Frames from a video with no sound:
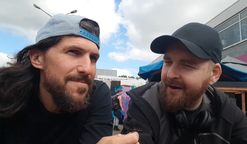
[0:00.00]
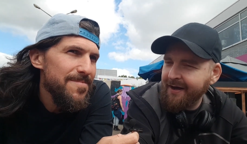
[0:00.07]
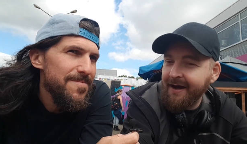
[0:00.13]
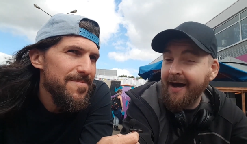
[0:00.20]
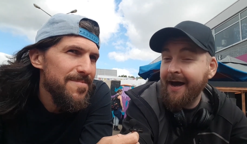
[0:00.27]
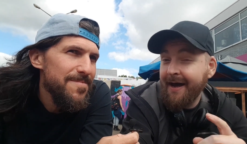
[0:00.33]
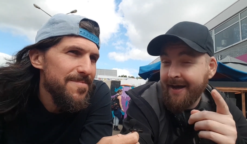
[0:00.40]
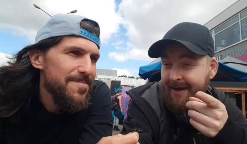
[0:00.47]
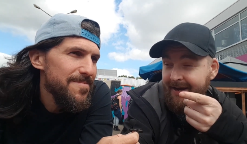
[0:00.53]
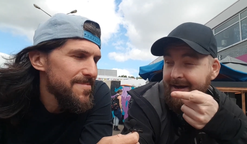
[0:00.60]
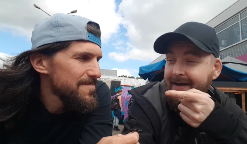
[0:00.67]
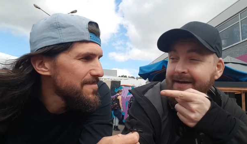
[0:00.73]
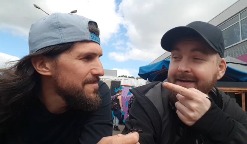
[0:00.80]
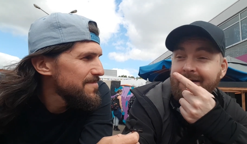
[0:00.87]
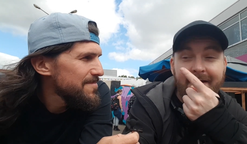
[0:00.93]
Speaker 1: like ah.
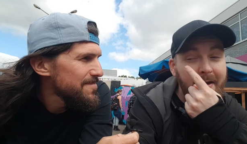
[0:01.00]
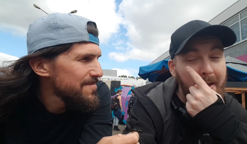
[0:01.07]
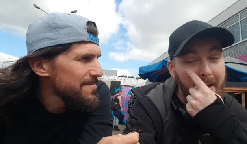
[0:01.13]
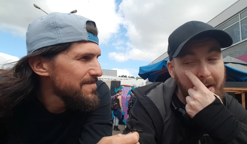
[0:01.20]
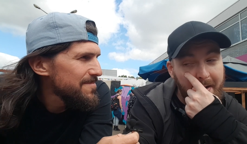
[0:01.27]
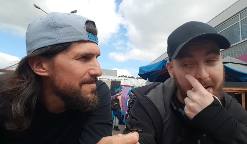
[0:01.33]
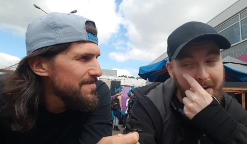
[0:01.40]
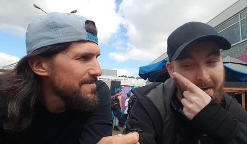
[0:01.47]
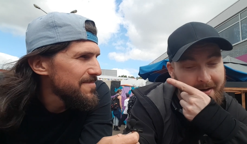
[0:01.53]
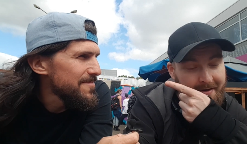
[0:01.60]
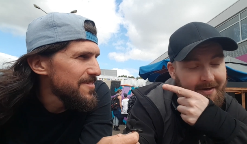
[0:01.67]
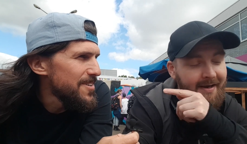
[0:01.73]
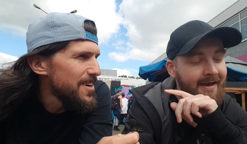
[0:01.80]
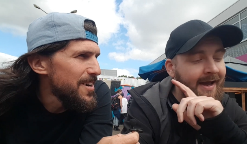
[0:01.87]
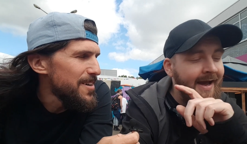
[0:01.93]

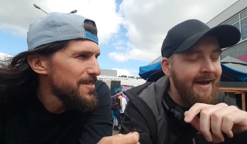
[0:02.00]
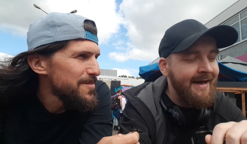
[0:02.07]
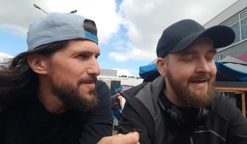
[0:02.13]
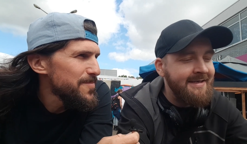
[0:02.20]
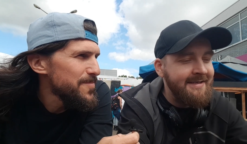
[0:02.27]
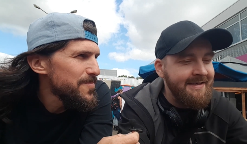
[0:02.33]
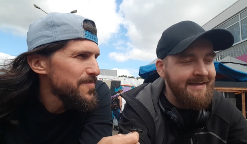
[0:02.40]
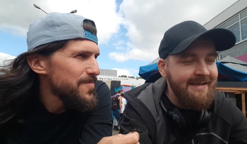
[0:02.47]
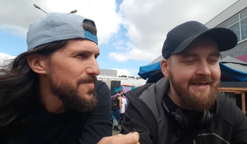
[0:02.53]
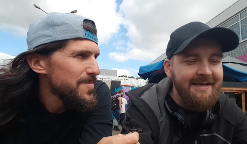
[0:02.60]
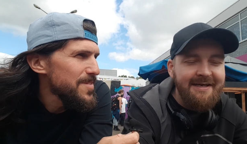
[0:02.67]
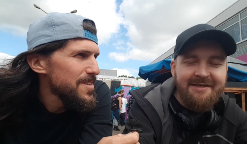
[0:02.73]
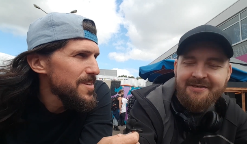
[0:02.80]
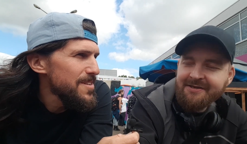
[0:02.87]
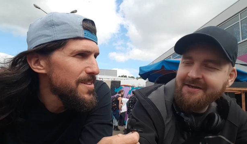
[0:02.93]
Yeah, I get you.
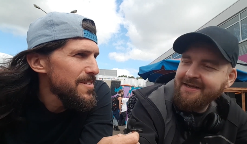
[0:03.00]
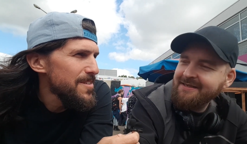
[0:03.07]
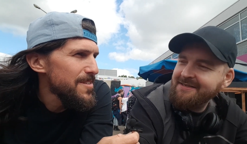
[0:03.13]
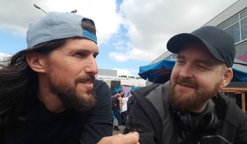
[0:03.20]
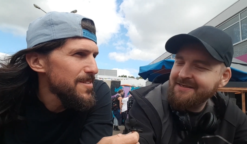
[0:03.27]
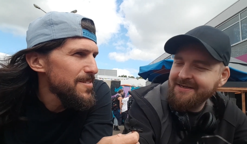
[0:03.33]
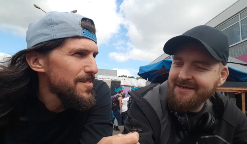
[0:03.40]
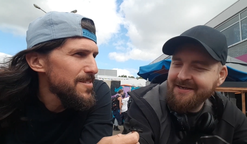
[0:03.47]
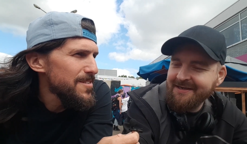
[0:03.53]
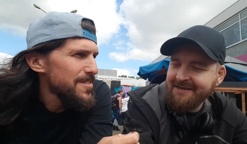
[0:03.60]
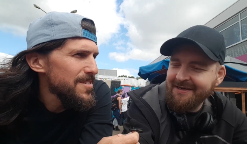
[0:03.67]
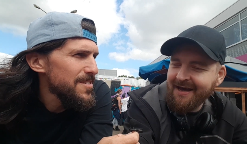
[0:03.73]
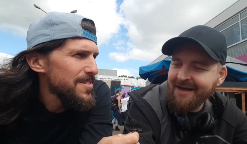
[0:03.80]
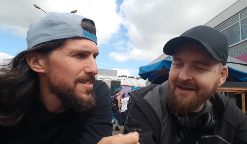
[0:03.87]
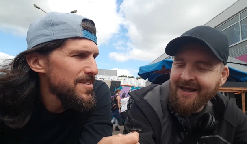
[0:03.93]
So that's
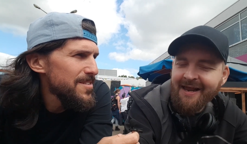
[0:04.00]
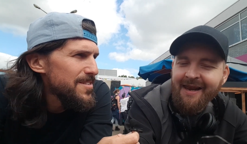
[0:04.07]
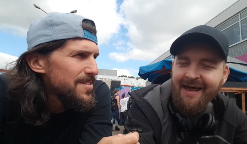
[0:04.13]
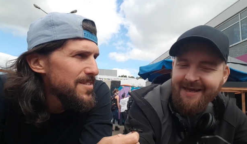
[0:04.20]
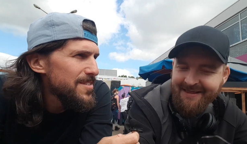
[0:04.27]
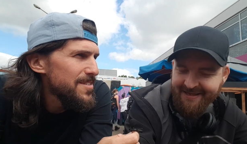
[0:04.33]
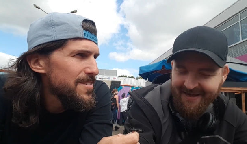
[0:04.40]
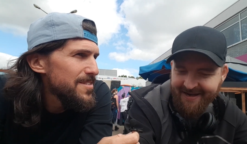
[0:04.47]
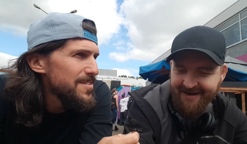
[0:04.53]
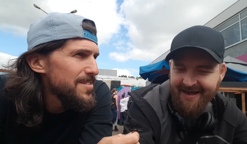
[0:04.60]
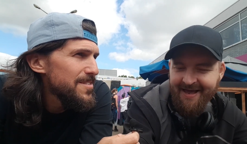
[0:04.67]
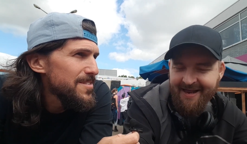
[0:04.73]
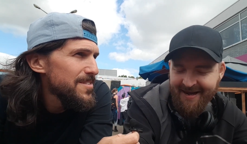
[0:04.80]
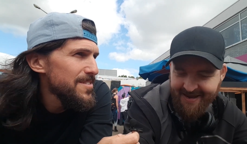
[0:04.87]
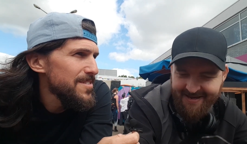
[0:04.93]
uh, I, I like that.
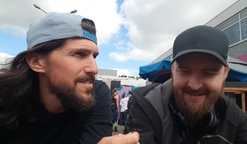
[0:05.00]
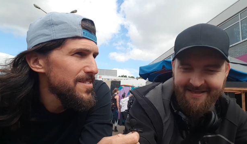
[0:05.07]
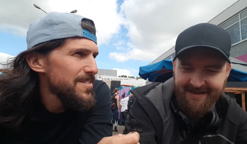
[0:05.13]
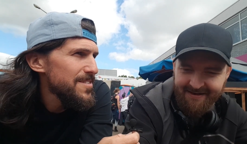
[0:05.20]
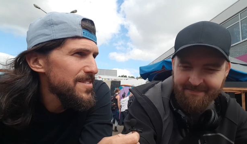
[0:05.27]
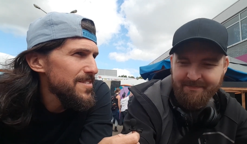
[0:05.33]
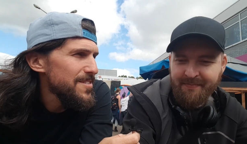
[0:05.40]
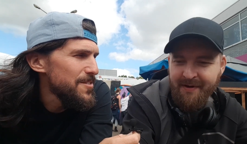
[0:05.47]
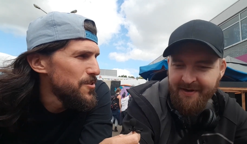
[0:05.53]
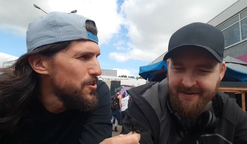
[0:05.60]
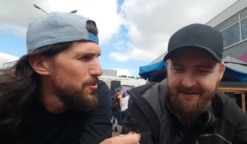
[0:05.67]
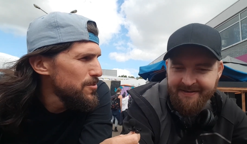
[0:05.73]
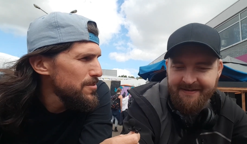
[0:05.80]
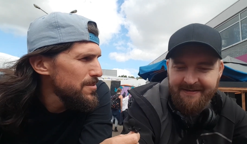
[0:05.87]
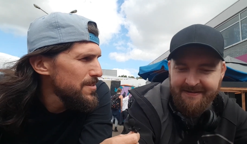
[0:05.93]
I like that. But,
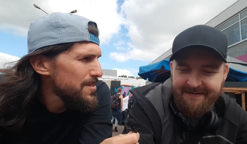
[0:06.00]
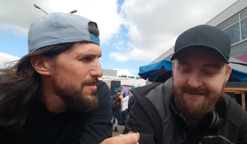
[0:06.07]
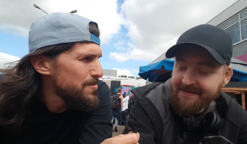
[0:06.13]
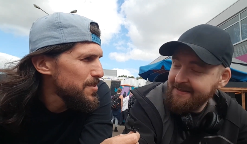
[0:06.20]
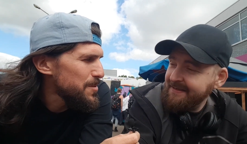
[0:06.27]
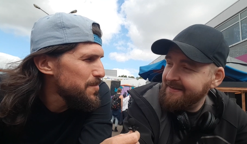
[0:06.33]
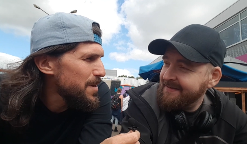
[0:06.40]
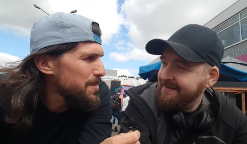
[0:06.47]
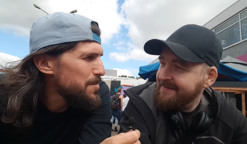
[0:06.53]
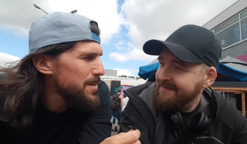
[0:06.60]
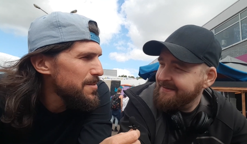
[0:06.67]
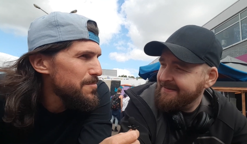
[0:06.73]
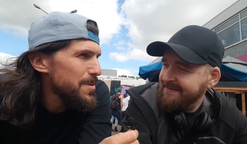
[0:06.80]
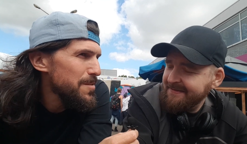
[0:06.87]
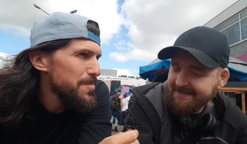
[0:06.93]
you
Speaker 2: do, yeah. but
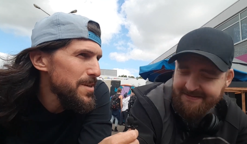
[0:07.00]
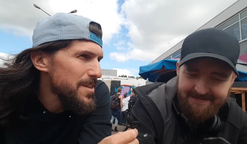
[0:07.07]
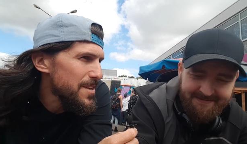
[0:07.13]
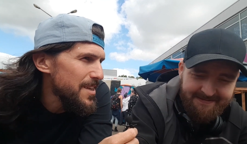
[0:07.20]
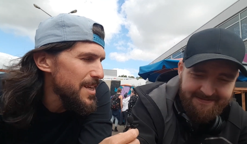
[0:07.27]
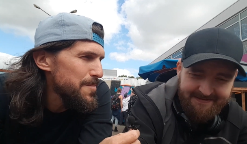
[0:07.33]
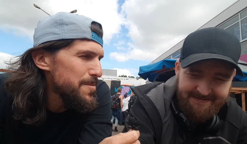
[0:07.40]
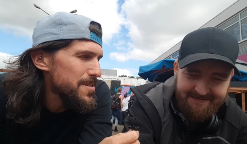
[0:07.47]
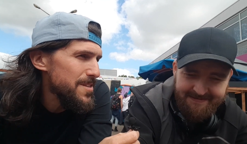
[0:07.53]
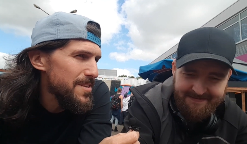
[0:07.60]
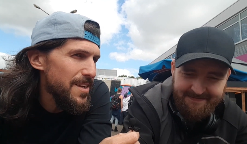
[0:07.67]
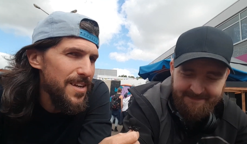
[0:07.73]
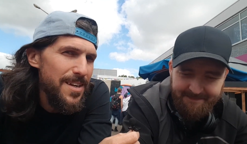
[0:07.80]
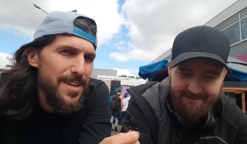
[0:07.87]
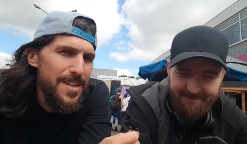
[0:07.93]
maybe maybe it keeps
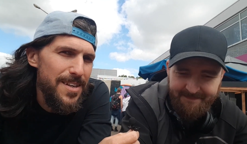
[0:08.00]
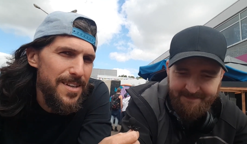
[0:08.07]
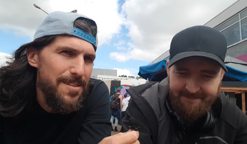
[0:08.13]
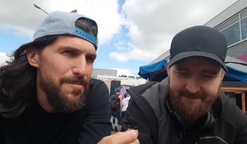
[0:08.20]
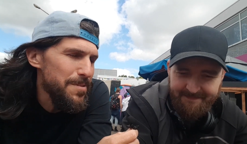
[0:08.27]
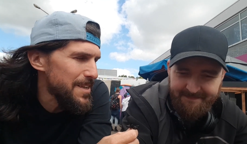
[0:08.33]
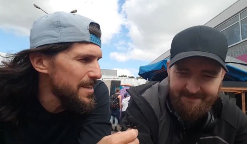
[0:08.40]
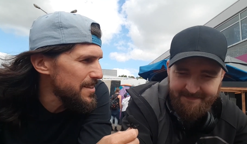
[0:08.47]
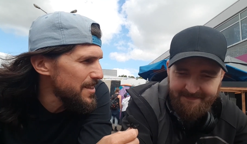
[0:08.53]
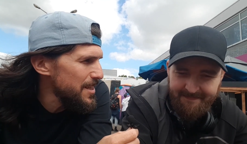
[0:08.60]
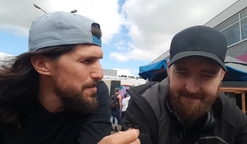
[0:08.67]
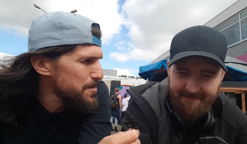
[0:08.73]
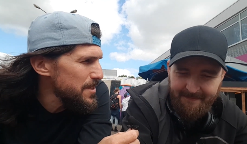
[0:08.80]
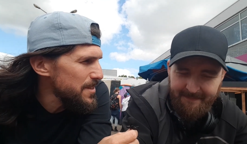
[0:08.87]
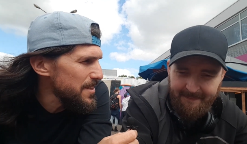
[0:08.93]
the it
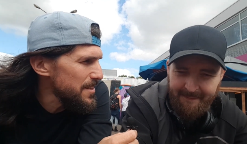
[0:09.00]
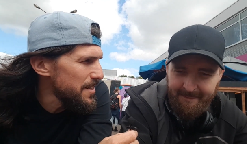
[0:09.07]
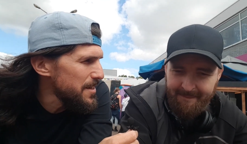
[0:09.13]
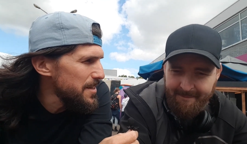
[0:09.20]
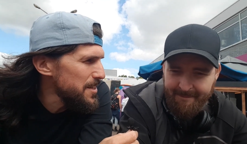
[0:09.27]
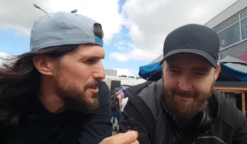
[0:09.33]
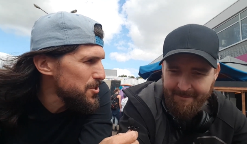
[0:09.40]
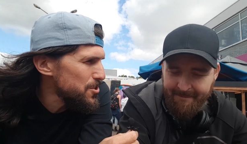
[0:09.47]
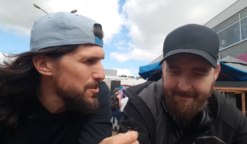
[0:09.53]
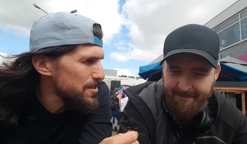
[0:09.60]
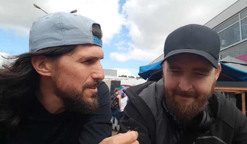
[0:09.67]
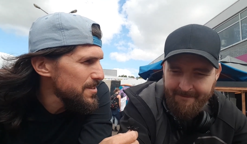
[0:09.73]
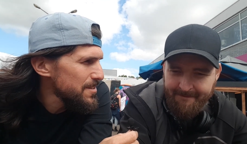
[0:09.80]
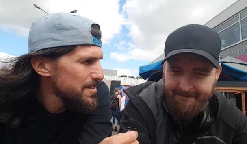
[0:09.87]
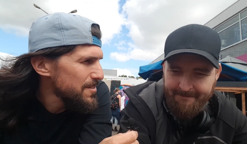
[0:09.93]
keeps it in a niche
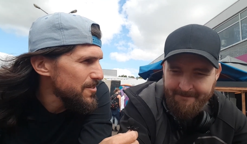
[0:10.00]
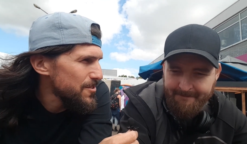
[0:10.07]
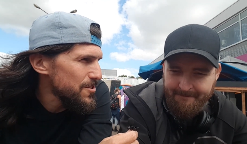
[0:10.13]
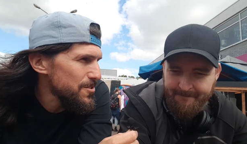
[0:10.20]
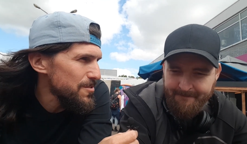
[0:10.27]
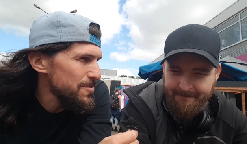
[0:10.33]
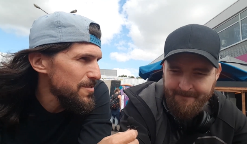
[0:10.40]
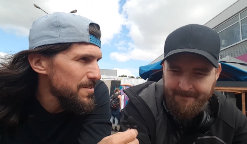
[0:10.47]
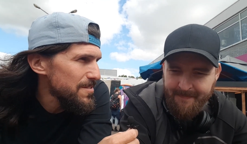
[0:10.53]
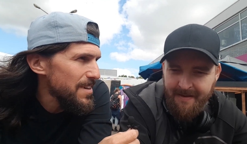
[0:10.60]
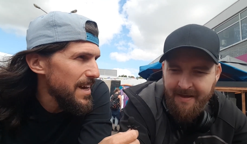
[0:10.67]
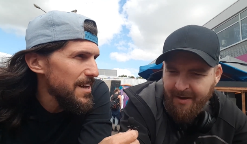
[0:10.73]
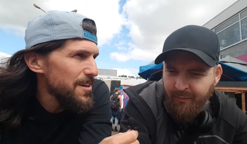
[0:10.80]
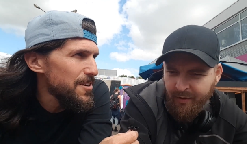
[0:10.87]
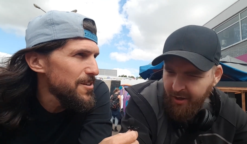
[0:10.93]
because you,
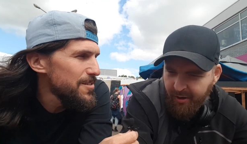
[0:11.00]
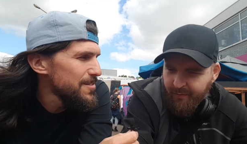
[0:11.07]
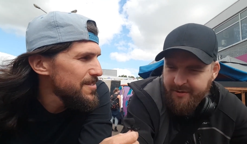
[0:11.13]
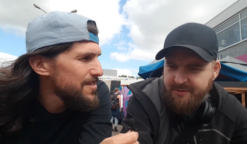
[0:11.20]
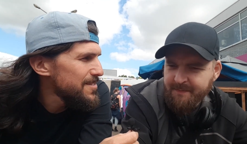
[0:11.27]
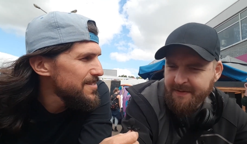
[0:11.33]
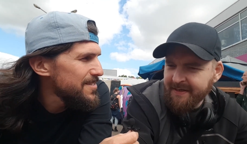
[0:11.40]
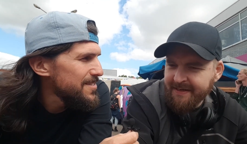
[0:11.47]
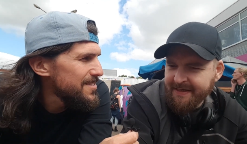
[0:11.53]
it will always be a